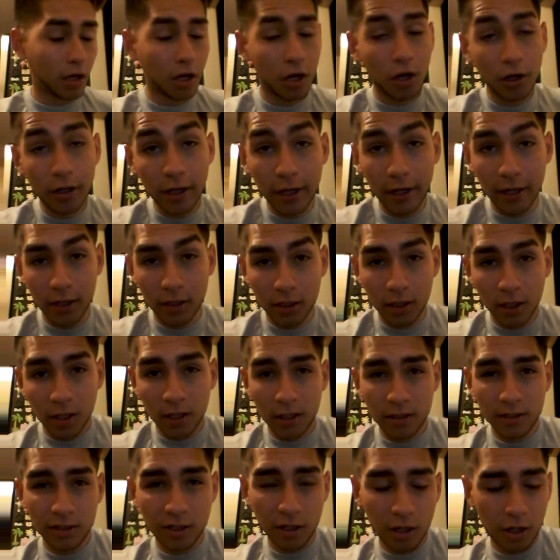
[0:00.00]
Okay,
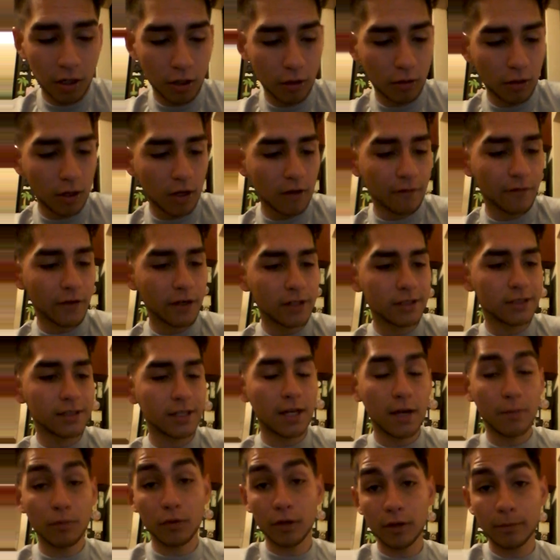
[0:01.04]
so first
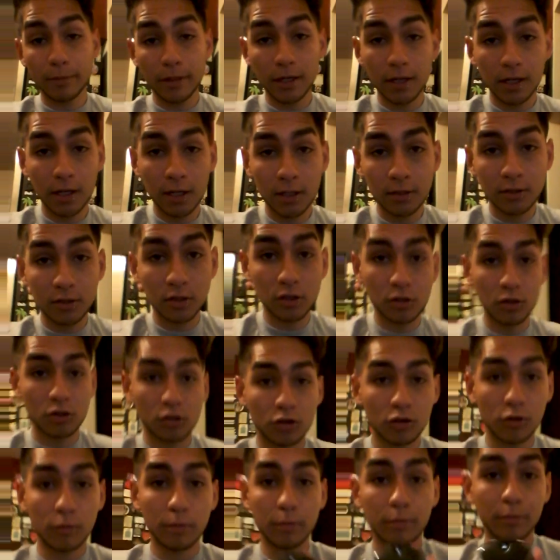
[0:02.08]
step would be
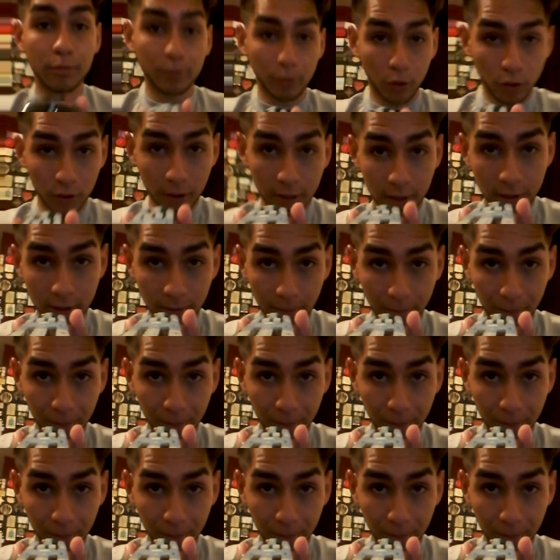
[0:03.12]
to point